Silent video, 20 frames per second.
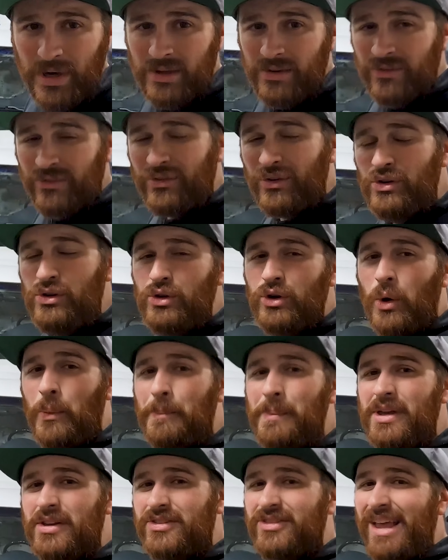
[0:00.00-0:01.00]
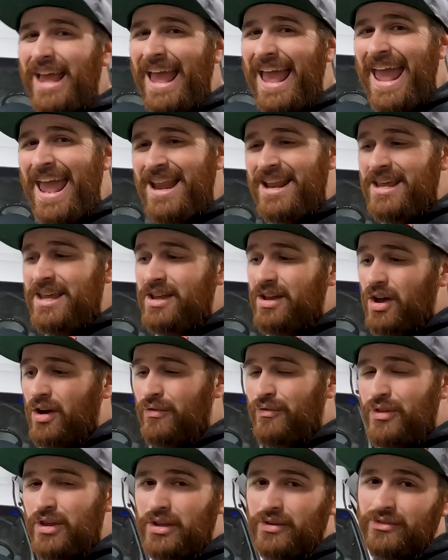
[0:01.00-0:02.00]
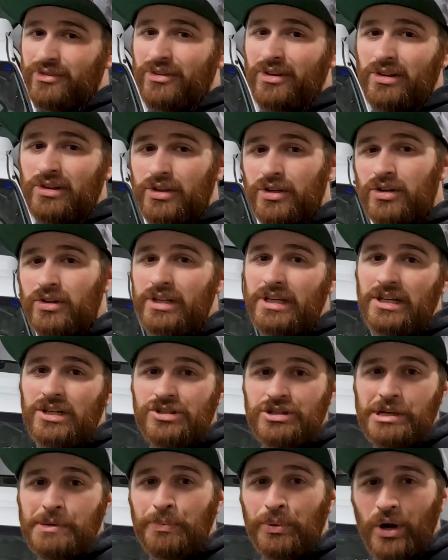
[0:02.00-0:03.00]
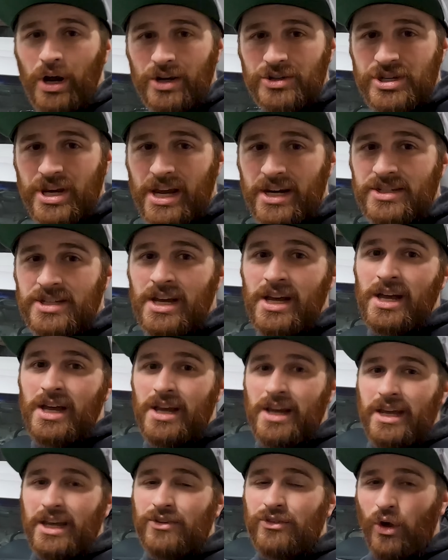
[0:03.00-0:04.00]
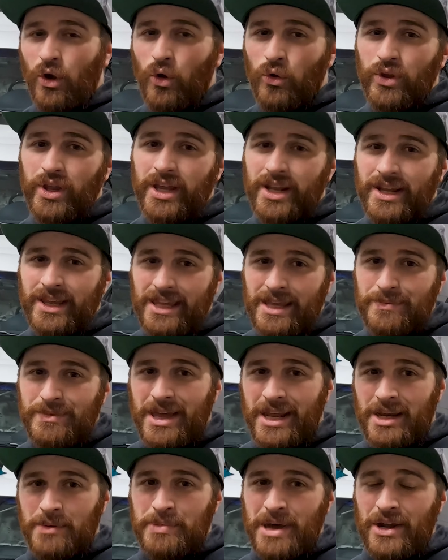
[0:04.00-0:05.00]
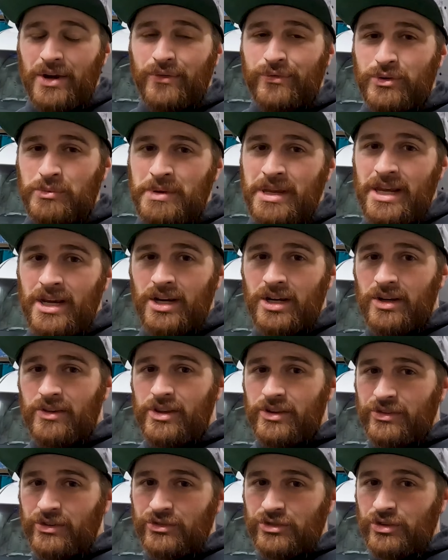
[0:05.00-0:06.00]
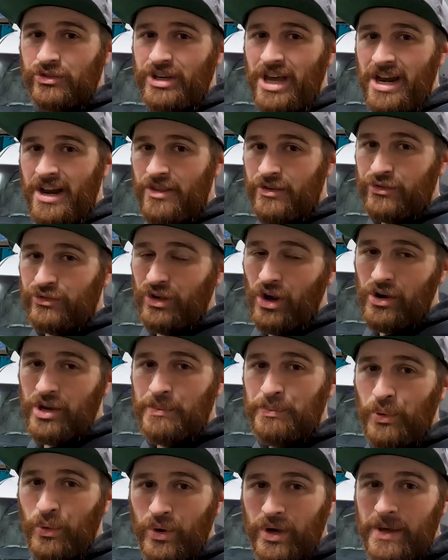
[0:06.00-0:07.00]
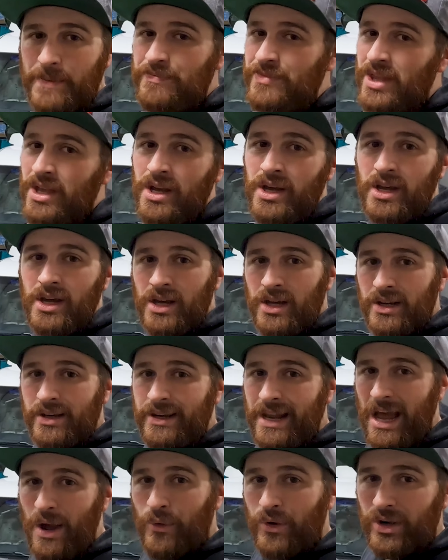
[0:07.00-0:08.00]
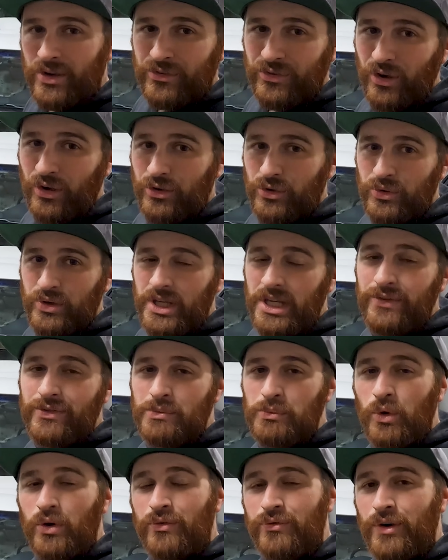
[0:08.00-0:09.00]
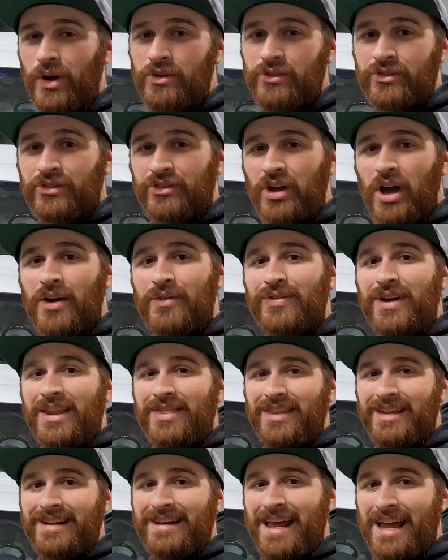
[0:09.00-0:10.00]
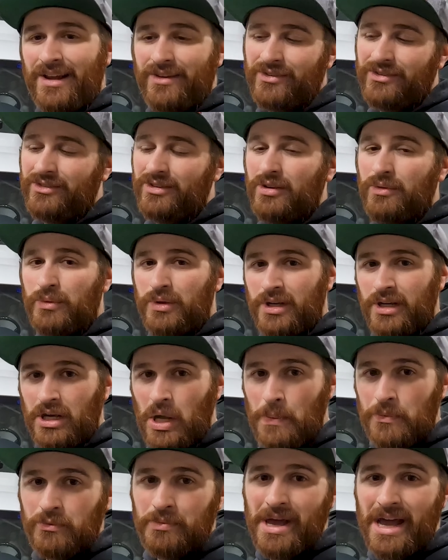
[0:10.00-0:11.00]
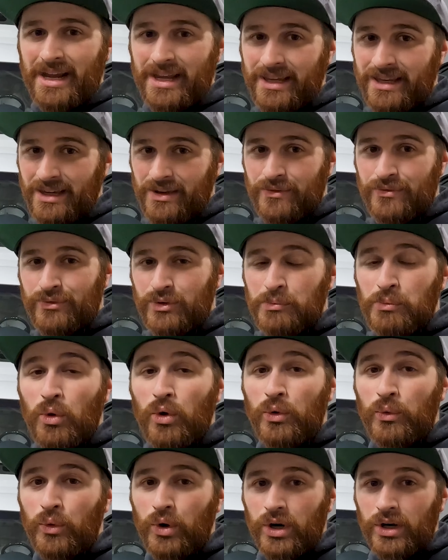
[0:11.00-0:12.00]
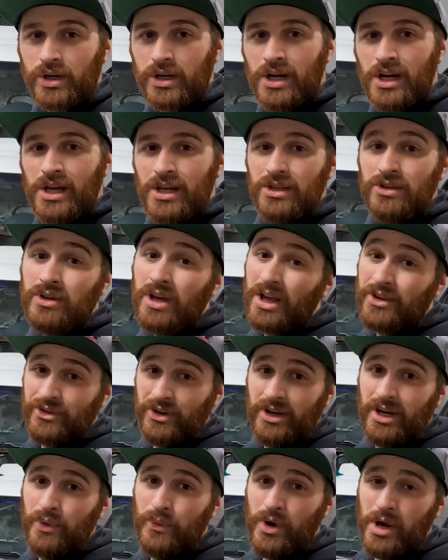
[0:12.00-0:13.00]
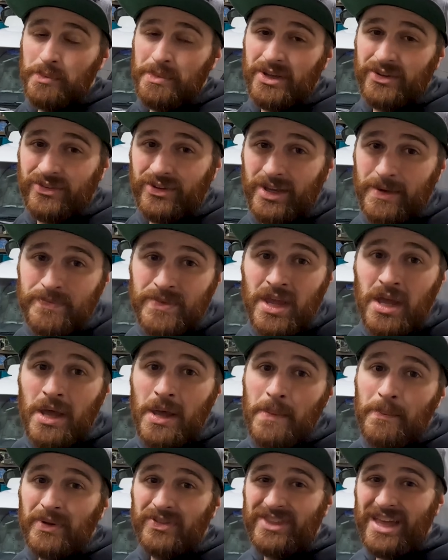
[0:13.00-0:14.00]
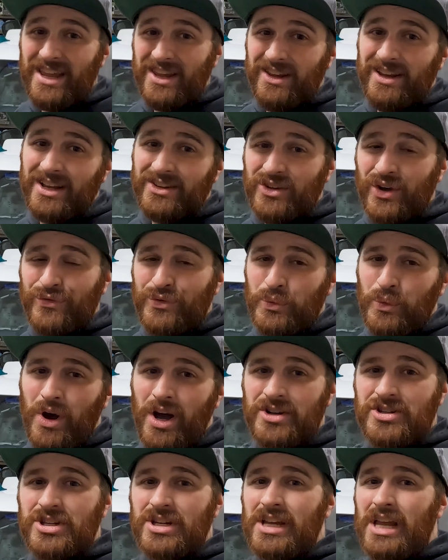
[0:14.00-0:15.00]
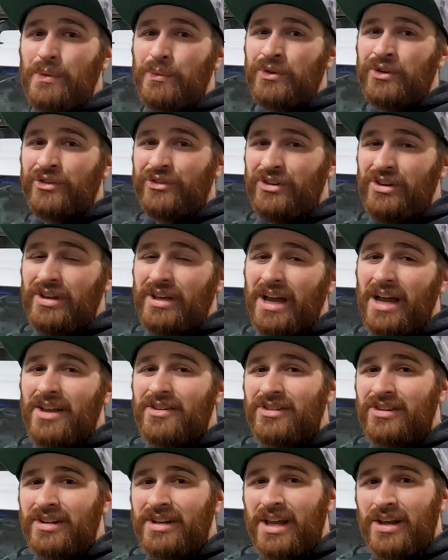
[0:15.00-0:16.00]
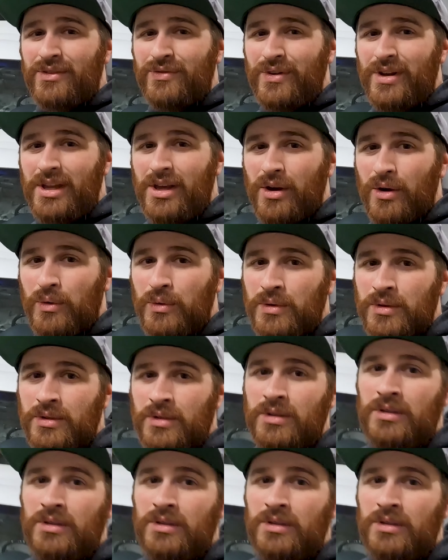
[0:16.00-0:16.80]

button so you don't miss any of this little EG project. It's only gonna keep getting better from here. This is just kind of the starting point. Now we're gonna start doing even more fun stuff at the next, when it comes back again for more work. You guys aren't gonna wanna miss it. But thank you guys all for watching, and we'll see you guys in the next video.